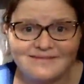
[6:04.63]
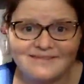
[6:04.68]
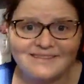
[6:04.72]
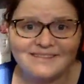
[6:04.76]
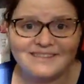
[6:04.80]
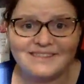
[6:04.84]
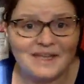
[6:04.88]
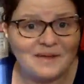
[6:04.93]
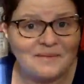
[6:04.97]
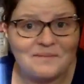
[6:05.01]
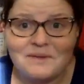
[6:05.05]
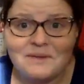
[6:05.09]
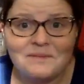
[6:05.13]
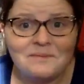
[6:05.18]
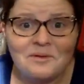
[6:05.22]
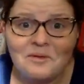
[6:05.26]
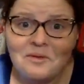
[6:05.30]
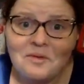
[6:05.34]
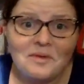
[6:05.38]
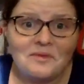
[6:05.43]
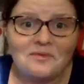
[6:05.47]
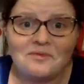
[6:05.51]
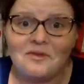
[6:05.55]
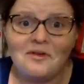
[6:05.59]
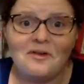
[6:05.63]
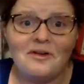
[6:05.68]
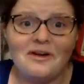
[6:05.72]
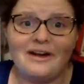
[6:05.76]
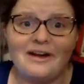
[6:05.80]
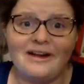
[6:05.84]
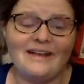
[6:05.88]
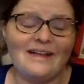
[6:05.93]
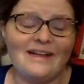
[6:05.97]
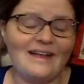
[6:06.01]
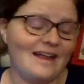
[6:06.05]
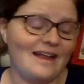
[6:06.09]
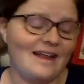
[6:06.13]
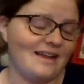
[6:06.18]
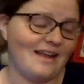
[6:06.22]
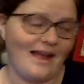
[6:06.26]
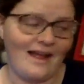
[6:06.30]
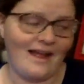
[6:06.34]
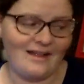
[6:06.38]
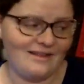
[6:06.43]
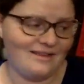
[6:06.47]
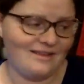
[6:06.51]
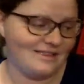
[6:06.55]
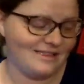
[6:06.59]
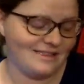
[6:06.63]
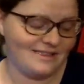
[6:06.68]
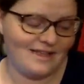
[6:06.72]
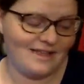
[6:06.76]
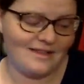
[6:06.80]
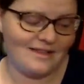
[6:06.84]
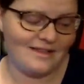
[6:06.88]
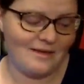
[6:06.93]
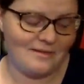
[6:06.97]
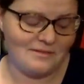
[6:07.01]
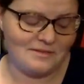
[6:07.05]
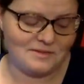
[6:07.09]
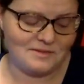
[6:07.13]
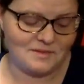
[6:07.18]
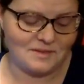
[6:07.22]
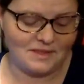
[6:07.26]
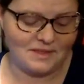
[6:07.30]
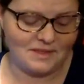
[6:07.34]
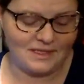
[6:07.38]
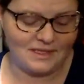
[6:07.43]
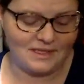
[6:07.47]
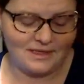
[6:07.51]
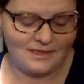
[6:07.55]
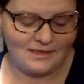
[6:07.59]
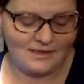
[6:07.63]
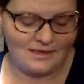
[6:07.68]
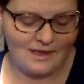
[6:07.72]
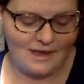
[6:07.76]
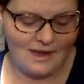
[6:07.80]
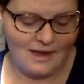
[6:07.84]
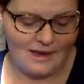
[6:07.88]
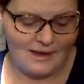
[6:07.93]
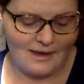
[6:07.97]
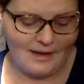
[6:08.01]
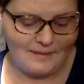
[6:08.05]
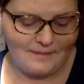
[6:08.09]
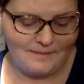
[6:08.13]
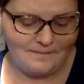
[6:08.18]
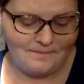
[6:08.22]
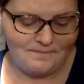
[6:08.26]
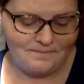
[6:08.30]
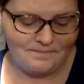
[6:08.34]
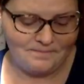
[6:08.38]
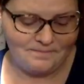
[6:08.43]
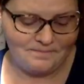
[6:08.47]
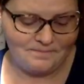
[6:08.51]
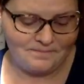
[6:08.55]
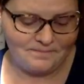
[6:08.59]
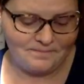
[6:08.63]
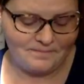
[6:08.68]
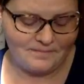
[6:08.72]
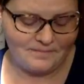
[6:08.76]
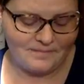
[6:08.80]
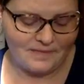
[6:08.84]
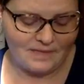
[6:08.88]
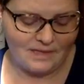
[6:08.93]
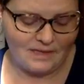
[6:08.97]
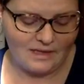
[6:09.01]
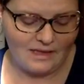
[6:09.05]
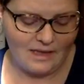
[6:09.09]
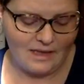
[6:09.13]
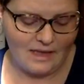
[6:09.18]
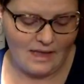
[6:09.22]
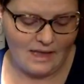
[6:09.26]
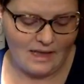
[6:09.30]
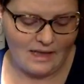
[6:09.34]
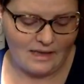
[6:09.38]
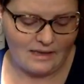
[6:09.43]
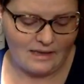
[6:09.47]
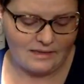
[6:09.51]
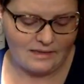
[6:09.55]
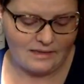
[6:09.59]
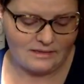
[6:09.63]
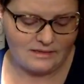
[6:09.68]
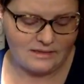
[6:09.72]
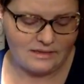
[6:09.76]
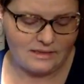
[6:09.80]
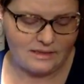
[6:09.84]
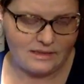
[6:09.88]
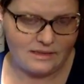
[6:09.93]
some people were for it, and I just thought that was really good. And